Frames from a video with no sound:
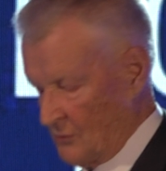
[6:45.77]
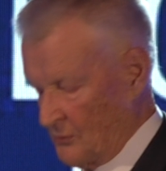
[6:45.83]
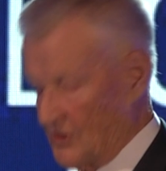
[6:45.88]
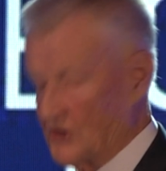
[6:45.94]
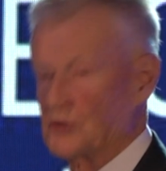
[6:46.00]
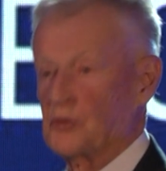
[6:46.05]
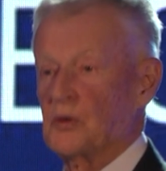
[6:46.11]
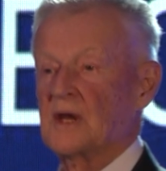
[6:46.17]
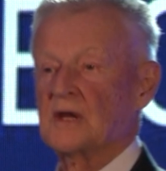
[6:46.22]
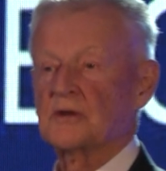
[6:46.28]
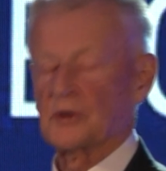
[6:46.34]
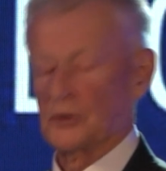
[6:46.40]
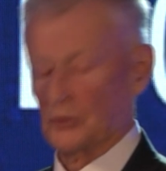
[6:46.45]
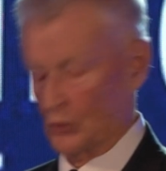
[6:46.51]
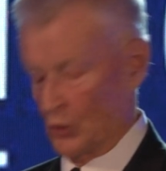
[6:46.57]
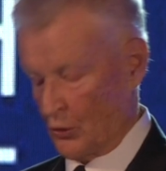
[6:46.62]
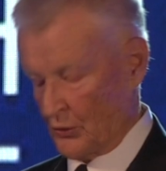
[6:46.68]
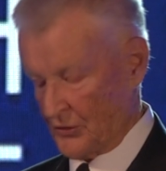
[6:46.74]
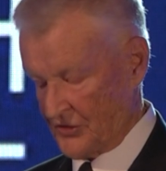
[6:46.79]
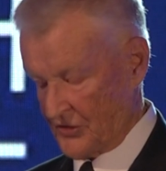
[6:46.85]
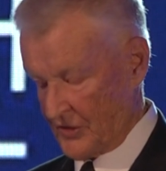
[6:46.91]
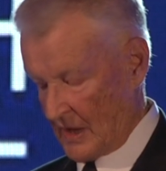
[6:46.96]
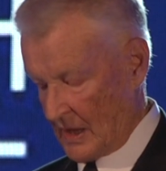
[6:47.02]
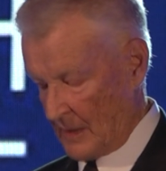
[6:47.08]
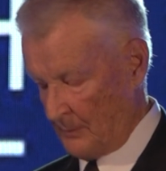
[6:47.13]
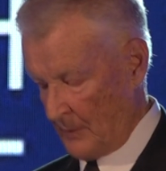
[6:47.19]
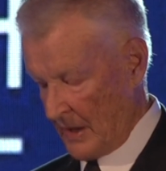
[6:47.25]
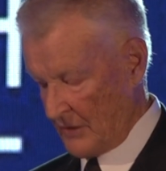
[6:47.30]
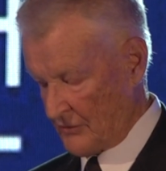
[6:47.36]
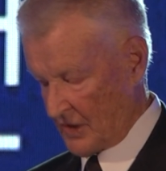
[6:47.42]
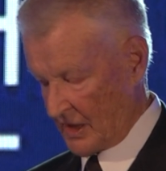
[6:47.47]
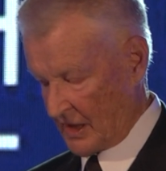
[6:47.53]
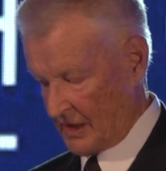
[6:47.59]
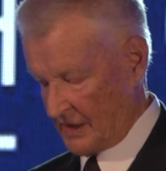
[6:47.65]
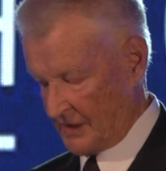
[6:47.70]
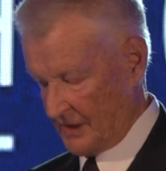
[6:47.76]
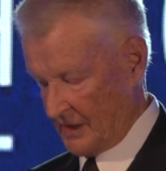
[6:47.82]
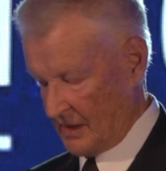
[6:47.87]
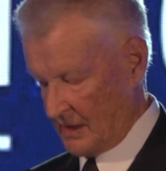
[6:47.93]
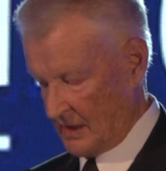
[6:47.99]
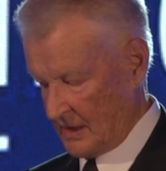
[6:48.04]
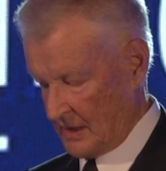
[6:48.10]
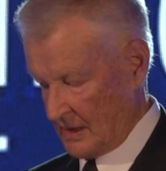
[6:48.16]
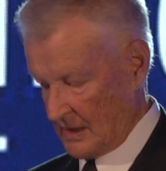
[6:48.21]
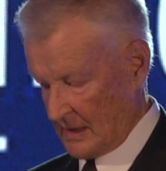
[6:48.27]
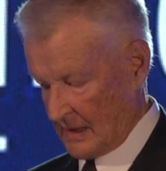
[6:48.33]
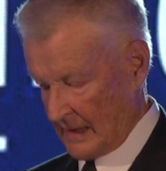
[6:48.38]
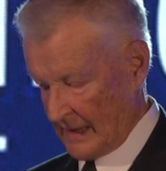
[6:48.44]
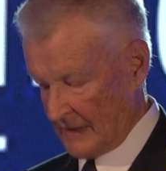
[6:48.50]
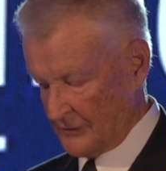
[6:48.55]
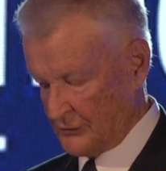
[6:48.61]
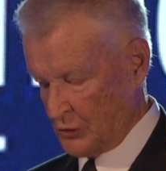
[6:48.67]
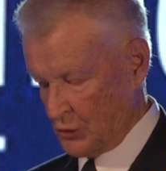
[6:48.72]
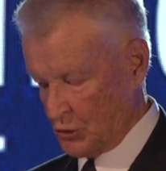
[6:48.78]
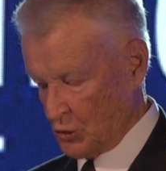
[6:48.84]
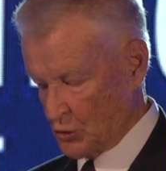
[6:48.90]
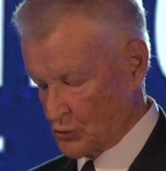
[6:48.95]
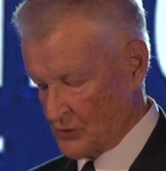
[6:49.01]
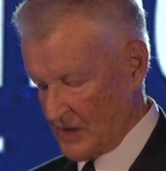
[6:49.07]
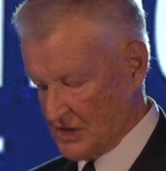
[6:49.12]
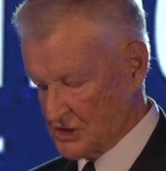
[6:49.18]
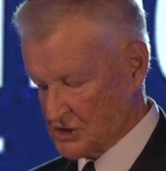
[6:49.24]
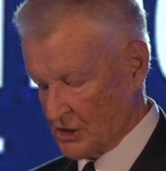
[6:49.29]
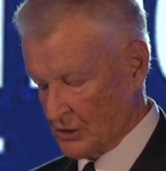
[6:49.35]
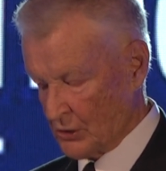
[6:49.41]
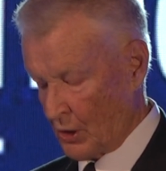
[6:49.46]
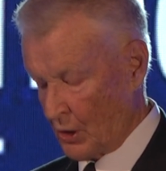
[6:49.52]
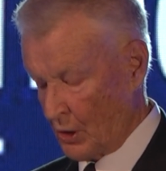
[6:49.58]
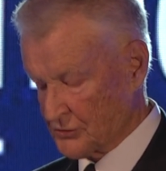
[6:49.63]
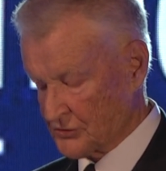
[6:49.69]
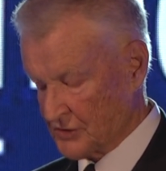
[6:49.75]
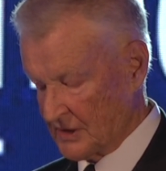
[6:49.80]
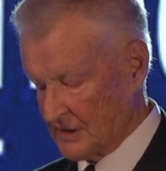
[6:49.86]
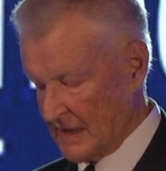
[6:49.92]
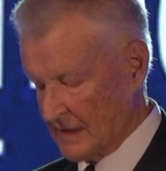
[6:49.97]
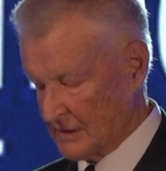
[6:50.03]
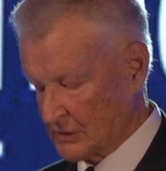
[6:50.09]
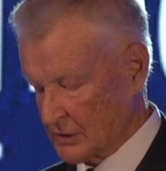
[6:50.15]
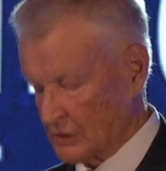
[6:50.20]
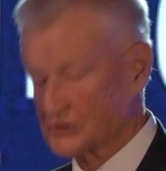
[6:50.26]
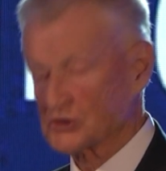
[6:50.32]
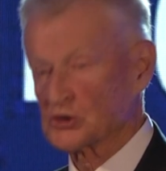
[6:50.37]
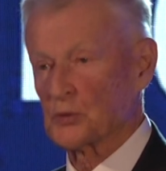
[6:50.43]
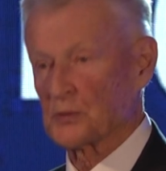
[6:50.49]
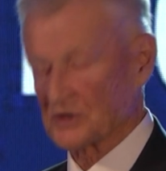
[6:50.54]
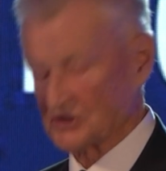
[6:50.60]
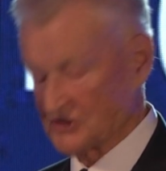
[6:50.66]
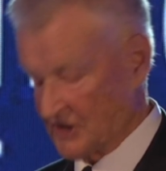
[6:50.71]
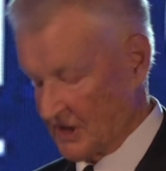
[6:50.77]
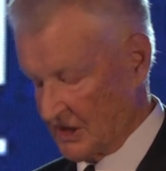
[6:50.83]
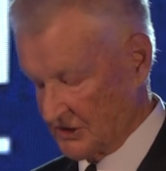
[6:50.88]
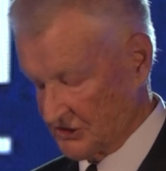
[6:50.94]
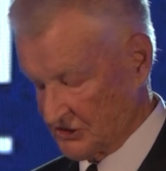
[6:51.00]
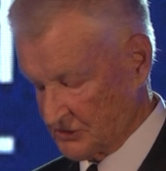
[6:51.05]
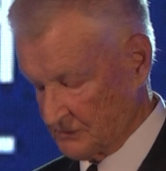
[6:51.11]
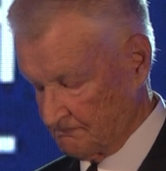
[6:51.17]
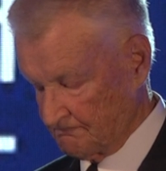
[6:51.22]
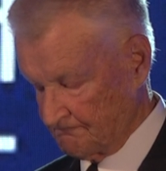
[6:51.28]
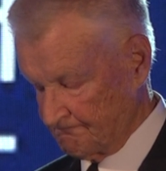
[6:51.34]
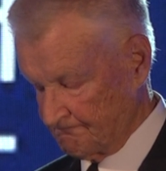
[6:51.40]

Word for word: between the North American and the Eurasian continental superstates.